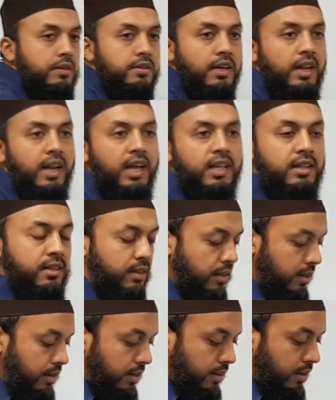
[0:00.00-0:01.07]
You say len.
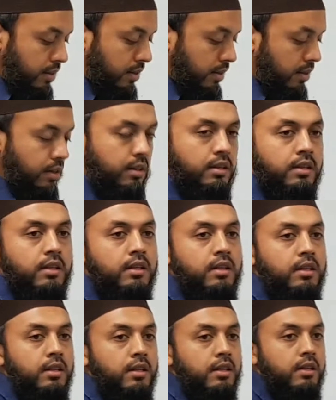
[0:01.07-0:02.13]

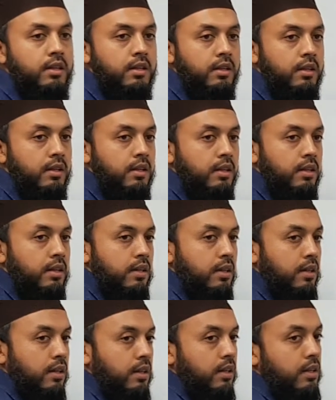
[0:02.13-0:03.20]
Um,
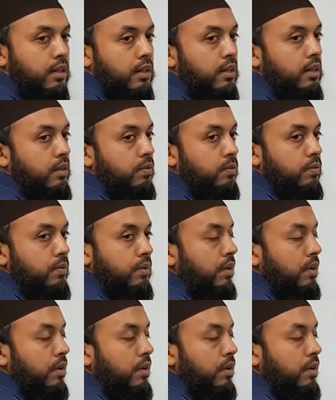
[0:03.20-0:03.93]
nakunu.